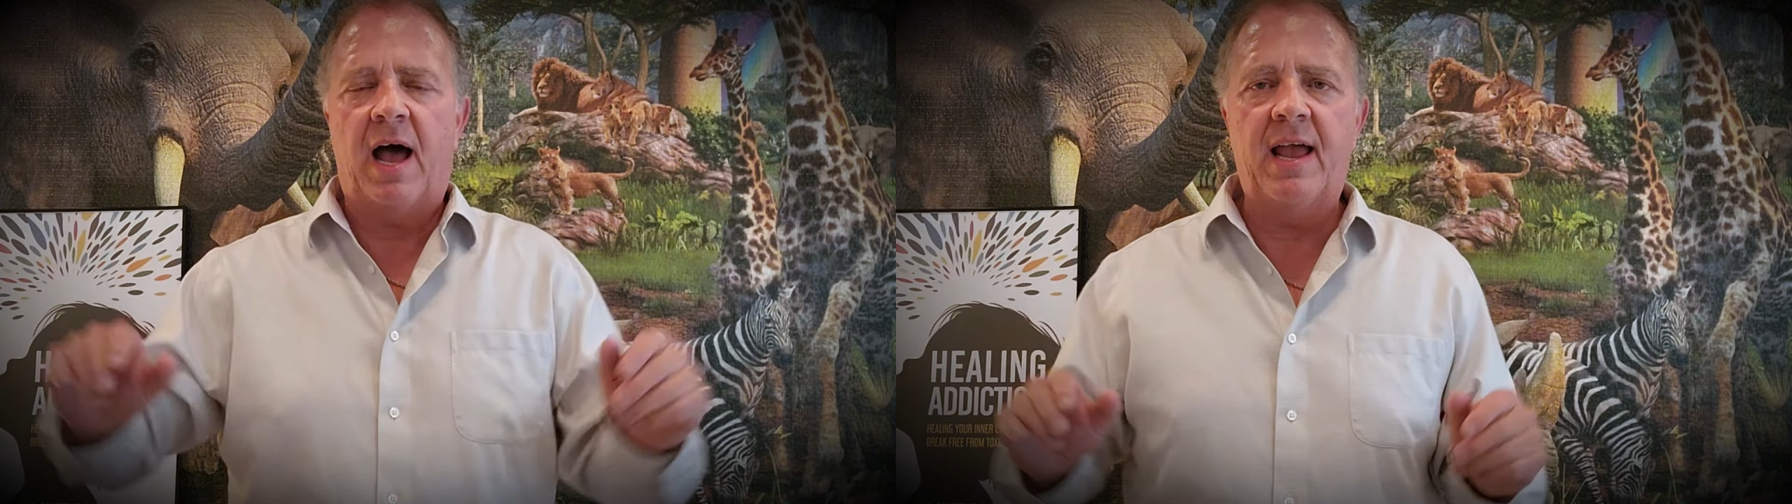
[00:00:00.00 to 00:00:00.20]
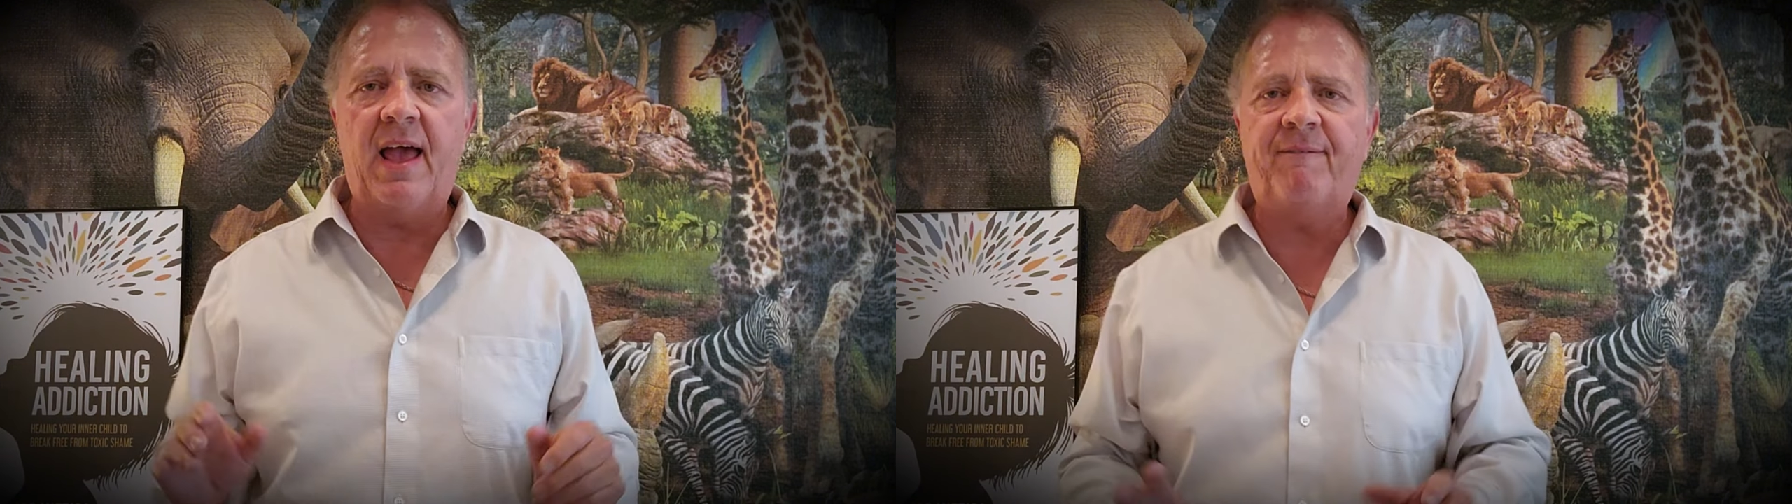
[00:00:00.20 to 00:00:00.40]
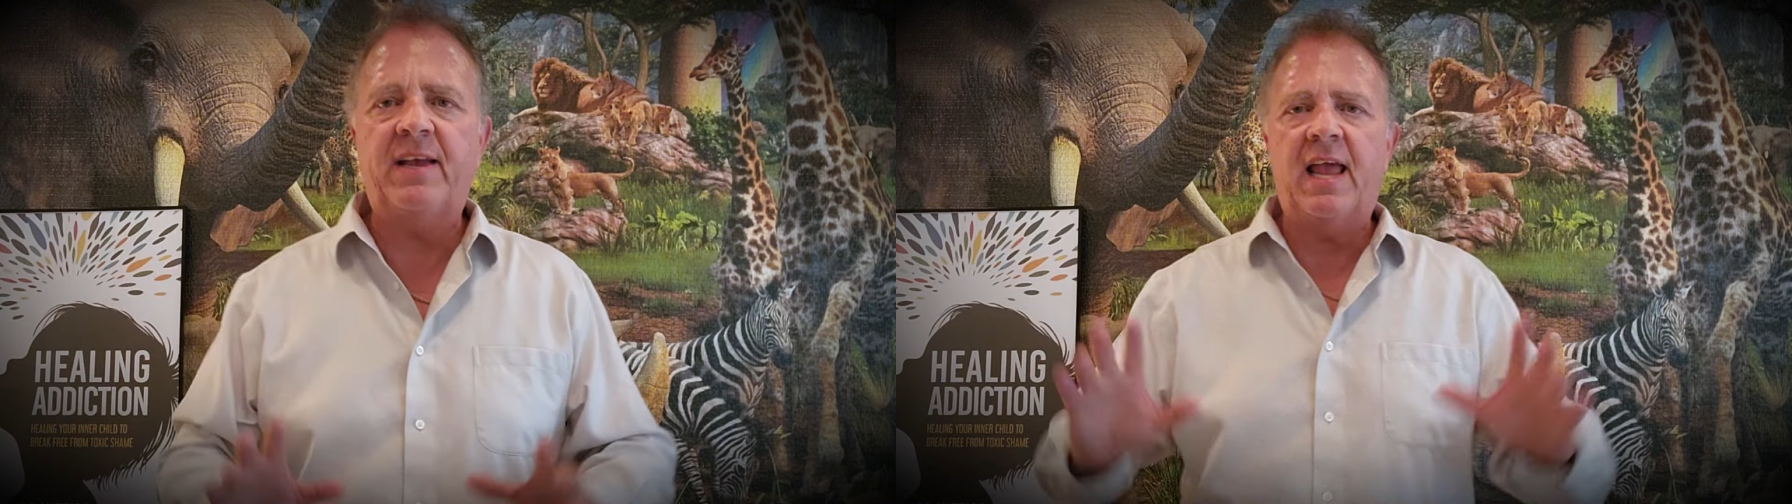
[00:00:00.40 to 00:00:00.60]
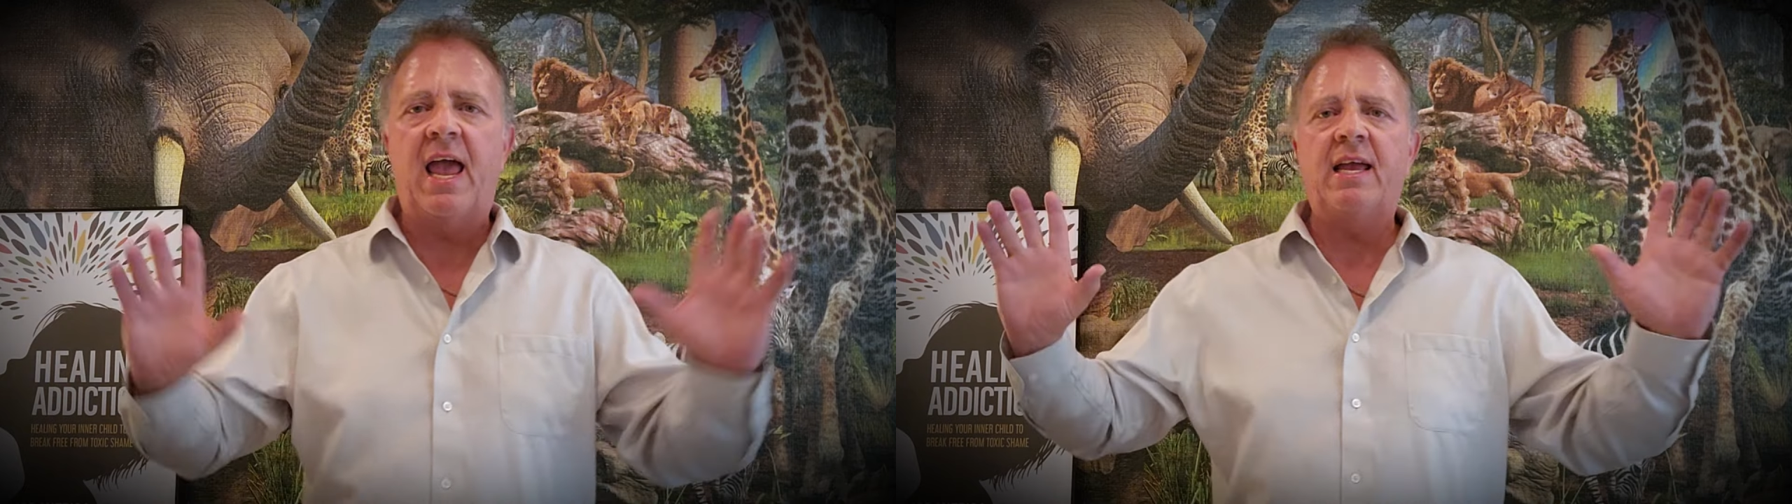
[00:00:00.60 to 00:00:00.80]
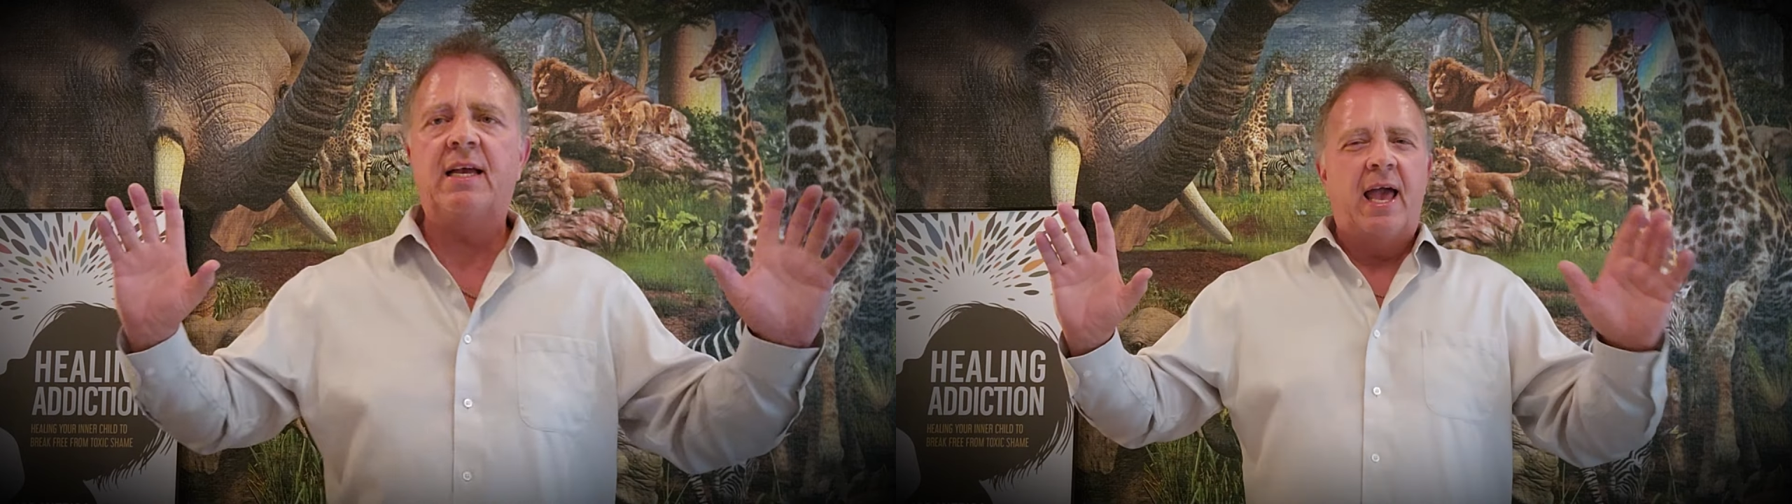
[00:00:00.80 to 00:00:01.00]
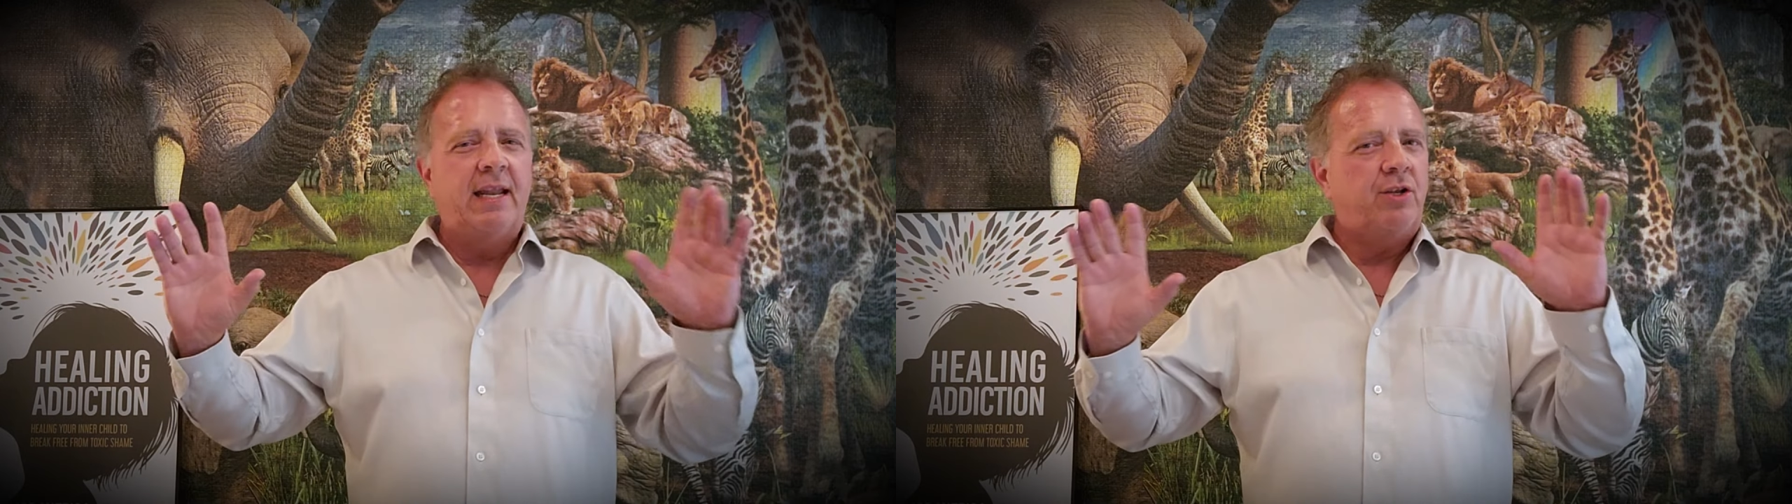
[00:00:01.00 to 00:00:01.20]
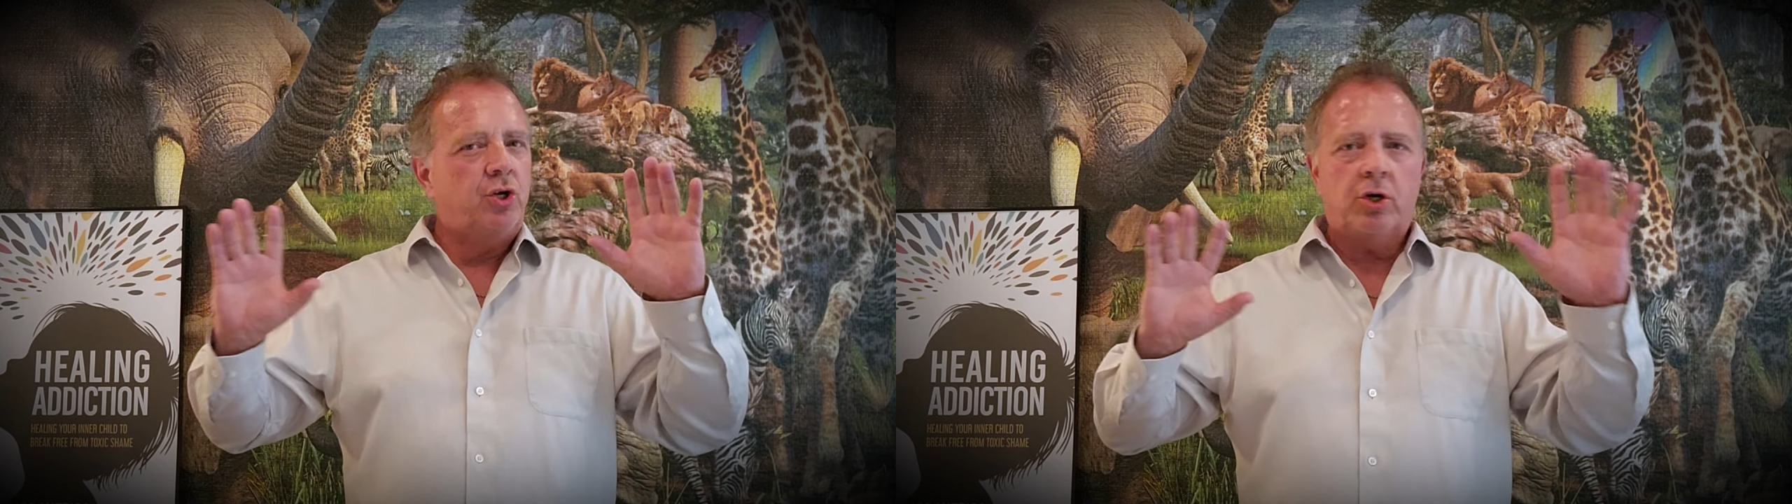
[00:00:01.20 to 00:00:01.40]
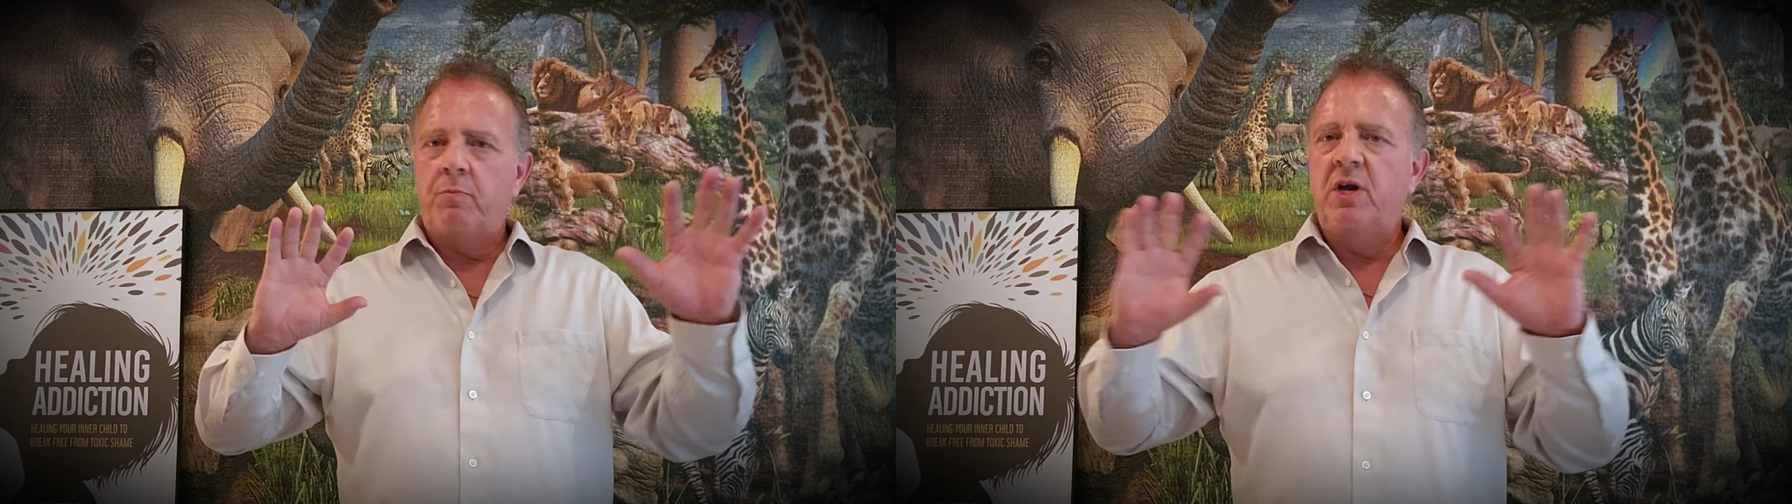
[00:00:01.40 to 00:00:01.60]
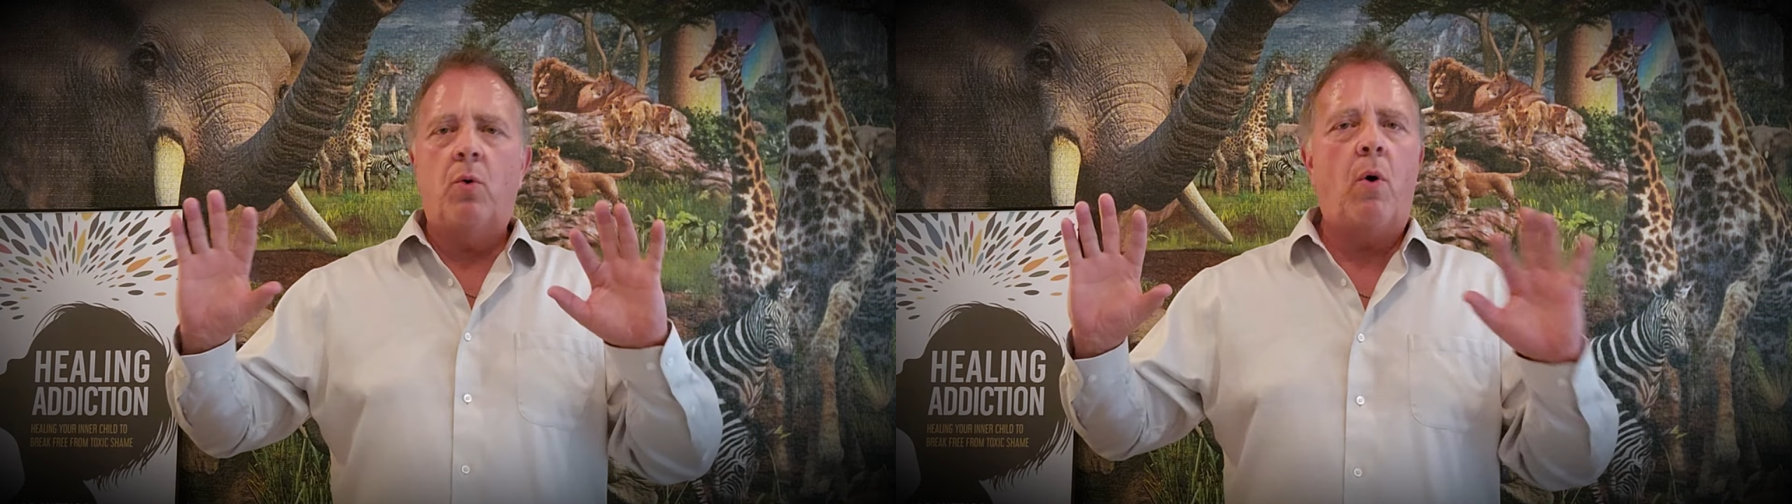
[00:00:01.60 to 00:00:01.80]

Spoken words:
I effing hate. And it took me a